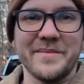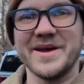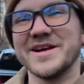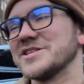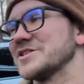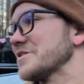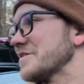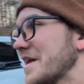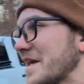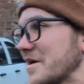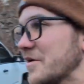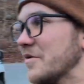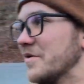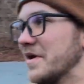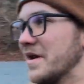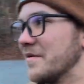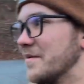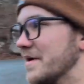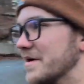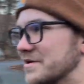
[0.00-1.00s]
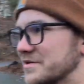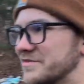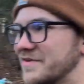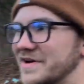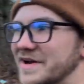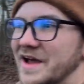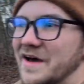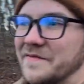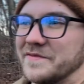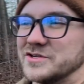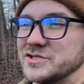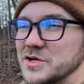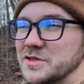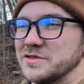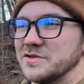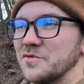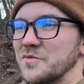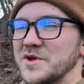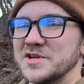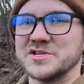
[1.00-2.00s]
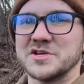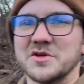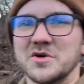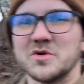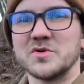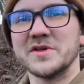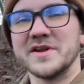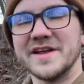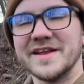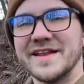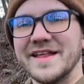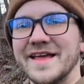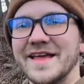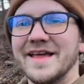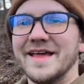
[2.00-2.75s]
make sure it ain't going anywhere, because right now just the winch is holding it.